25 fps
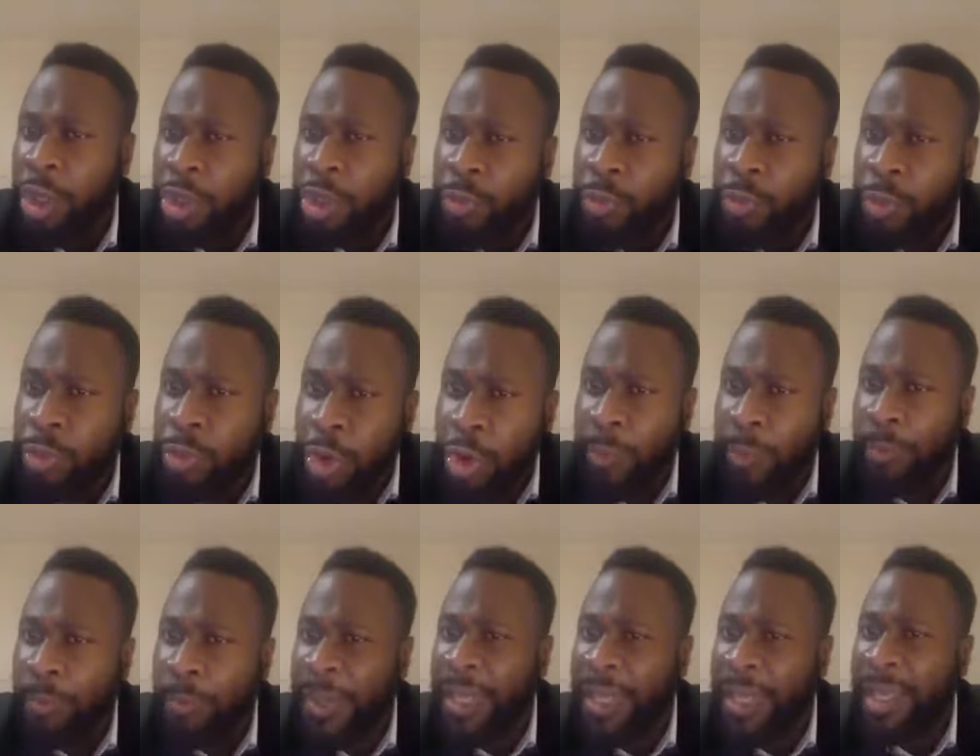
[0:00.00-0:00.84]
You will
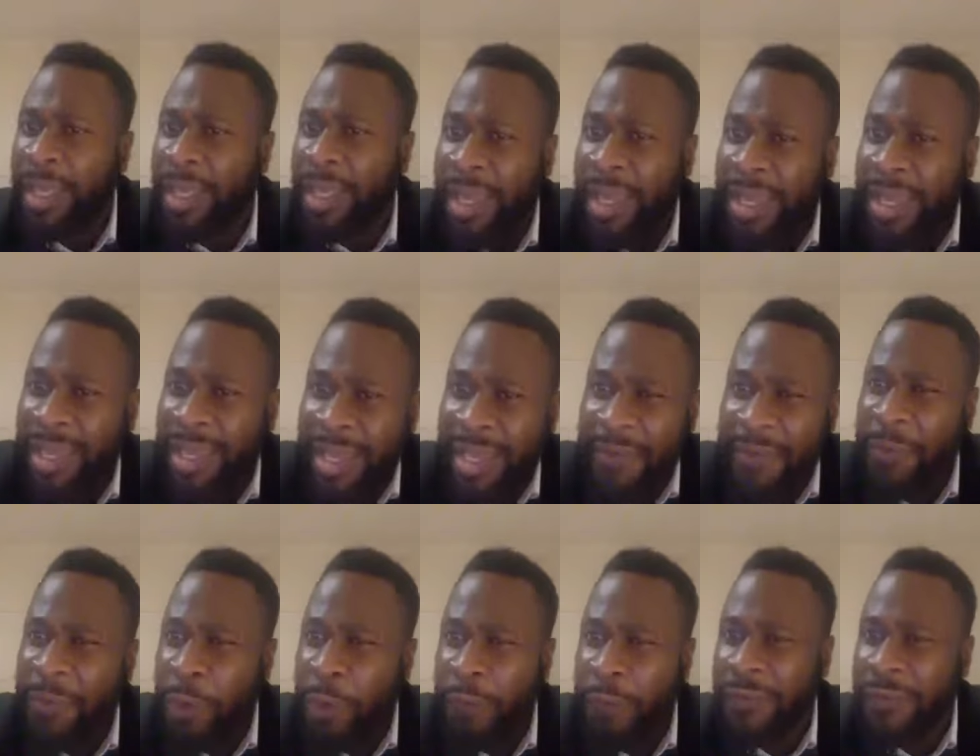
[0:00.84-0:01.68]
not be
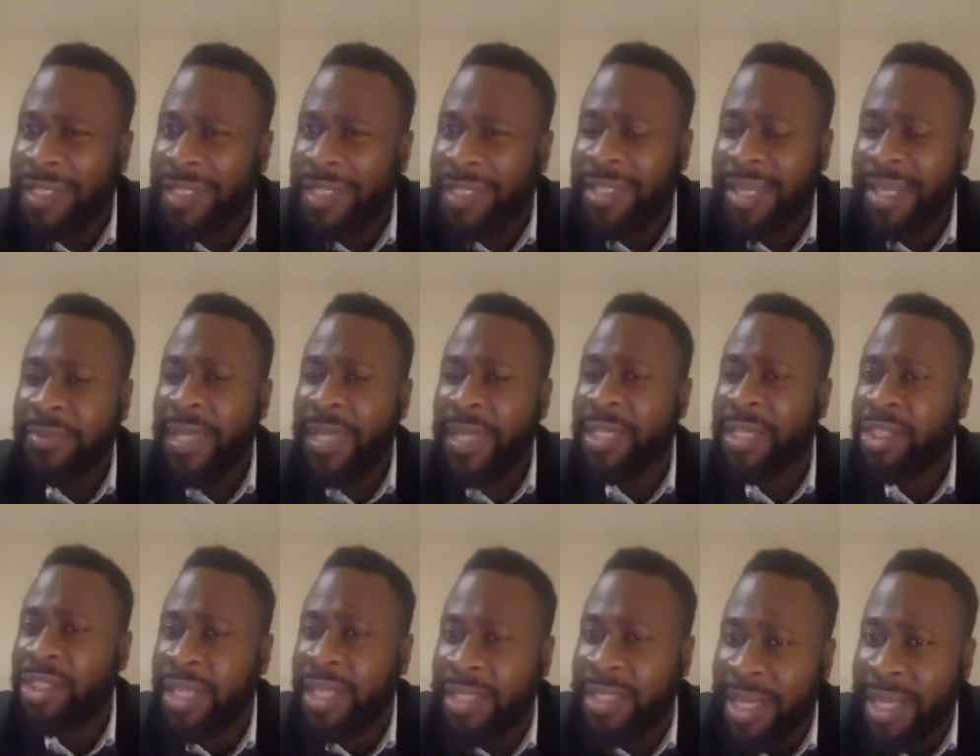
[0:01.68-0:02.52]
given over to
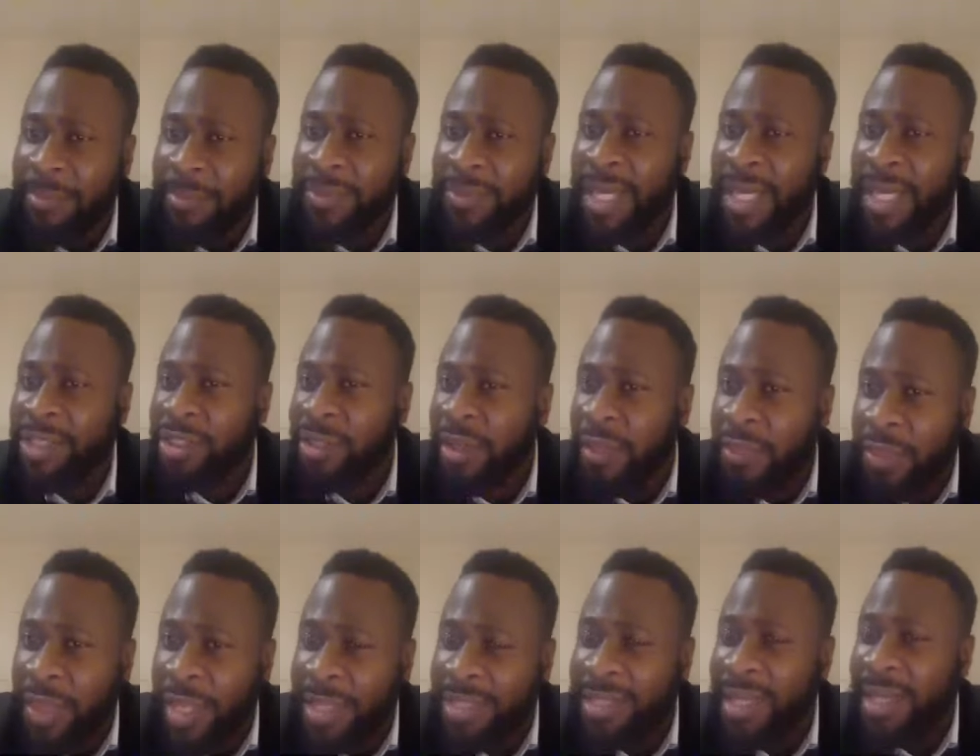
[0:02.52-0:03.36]
temptation. The temptation, the
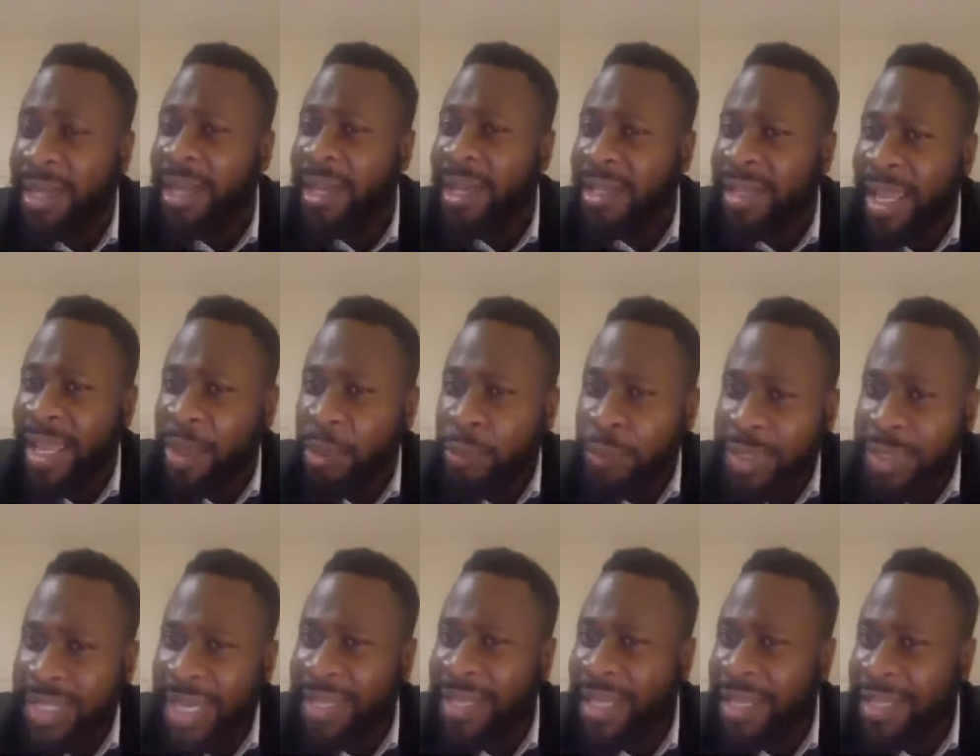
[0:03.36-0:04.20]
things that you
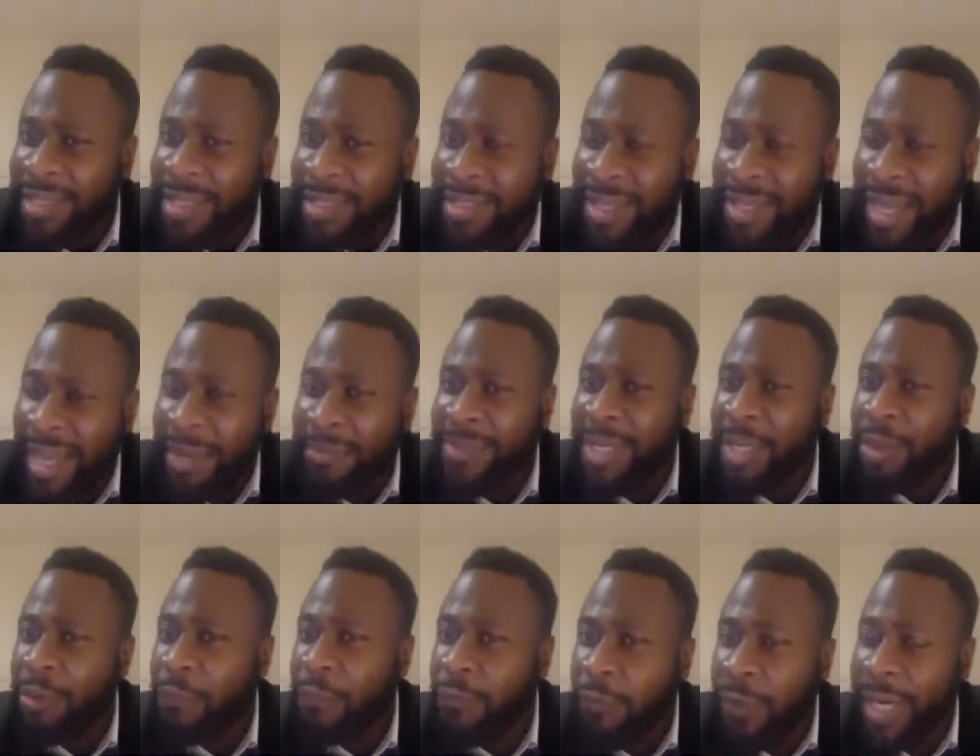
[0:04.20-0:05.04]
would say, that the times
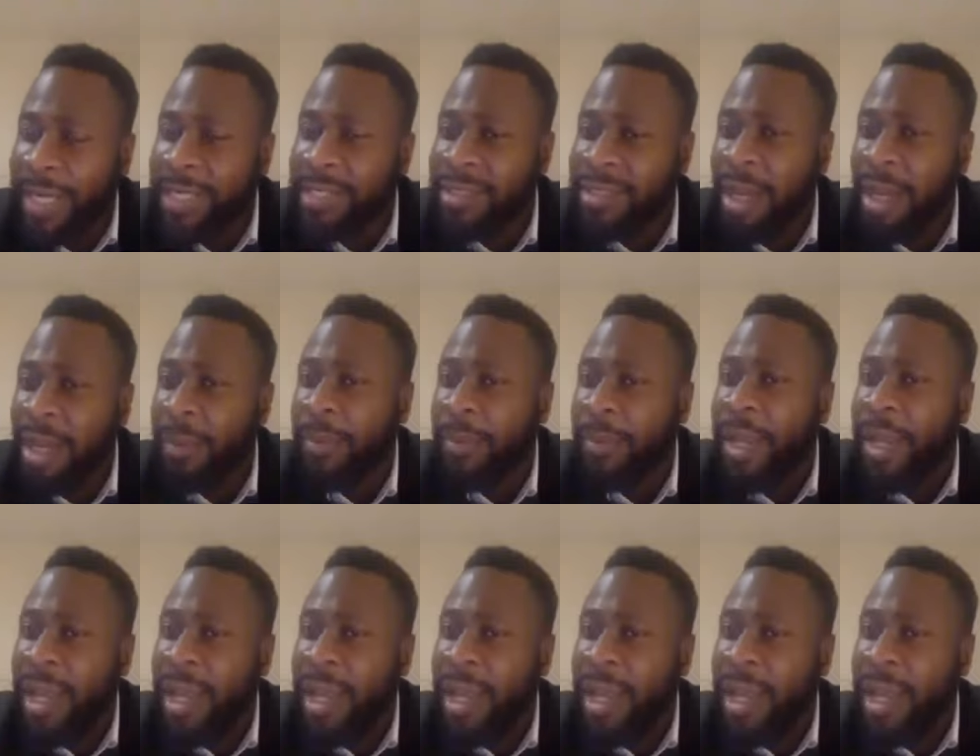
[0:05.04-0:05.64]
that you rise up